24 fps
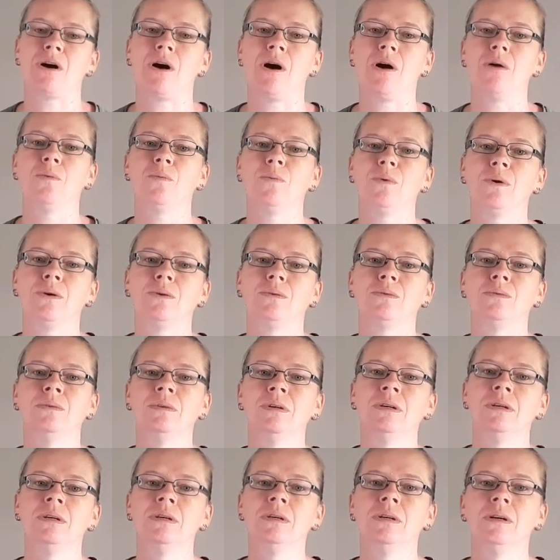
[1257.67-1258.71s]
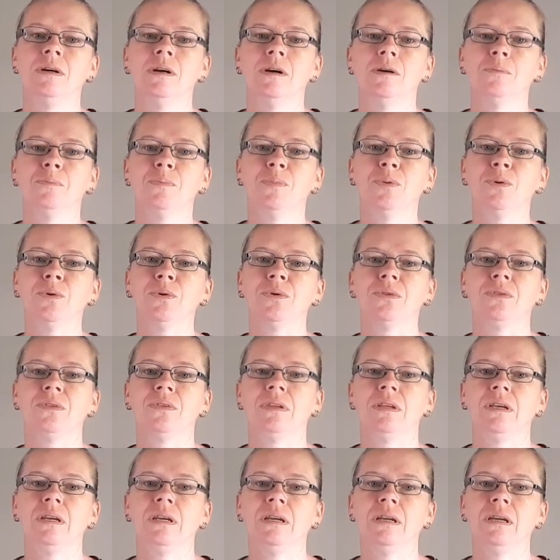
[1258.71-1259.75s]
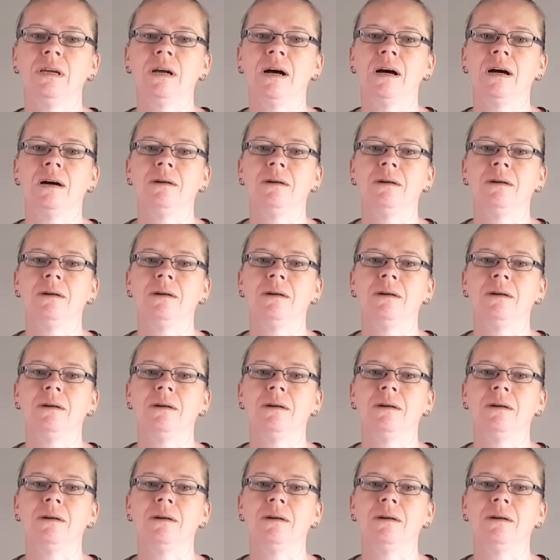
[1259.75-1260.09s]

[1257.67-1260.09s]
I will put the